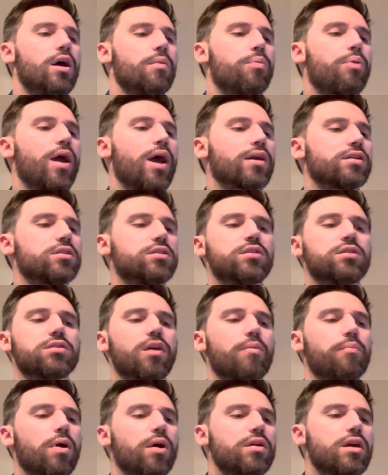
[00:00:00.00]
Practices
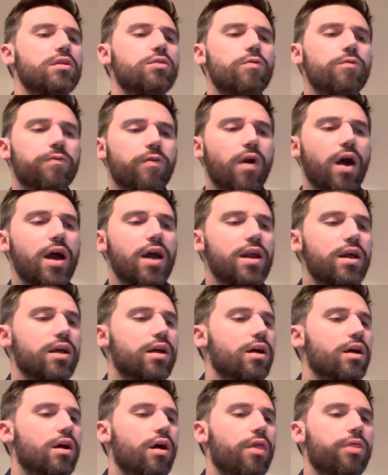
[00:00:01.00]
are Monday through
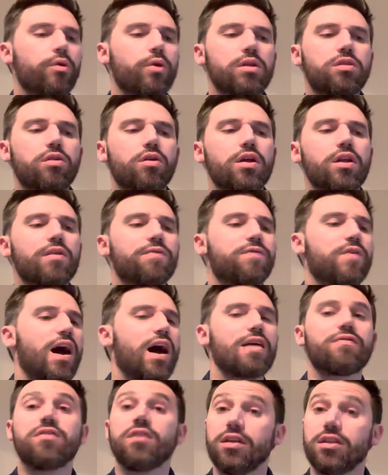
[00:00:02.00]
Friday, 3.30 to
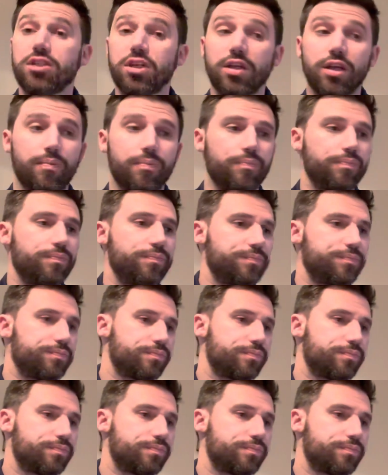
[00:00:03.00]
5 in the gym.